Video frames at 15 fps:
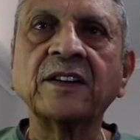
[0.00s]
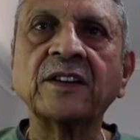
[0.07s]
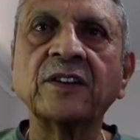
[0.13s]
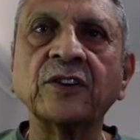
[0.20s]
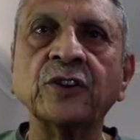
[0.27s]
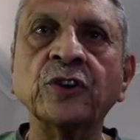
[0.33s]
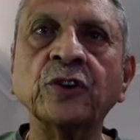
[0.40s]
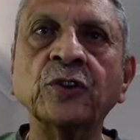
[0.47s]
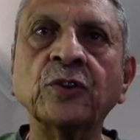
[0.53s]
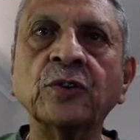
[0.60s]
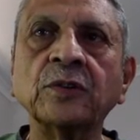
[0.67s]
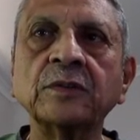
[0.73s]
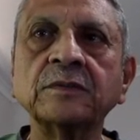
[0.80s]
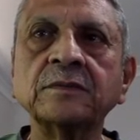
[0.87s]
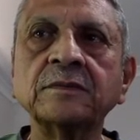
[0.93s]
you
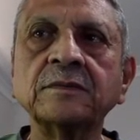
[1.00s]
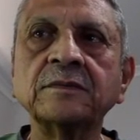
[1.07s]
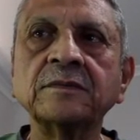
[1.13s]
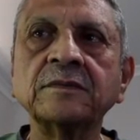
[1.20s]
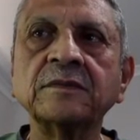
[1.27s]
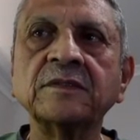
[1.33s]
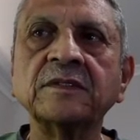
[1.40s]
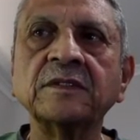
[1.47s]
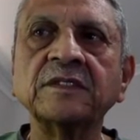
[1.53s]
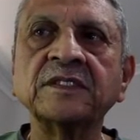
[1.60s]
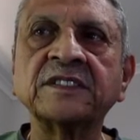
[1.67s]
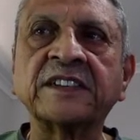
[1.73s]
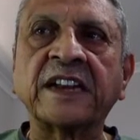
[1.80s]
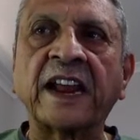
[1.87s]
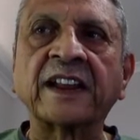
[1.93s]

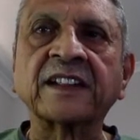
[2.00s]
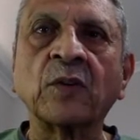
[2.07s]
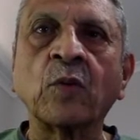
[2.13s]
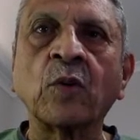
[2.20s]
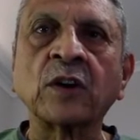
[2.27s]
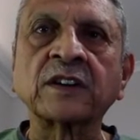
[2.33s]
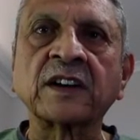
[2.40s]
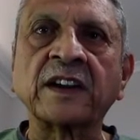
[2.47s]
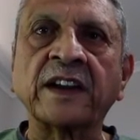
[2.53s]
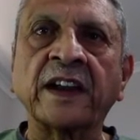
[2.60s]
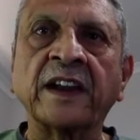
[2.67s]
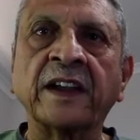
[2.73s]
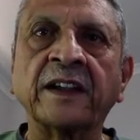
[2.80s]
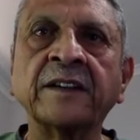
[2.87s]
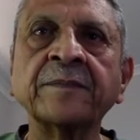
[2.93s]
take the water
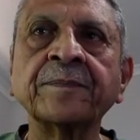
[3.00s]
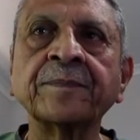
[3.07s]
in,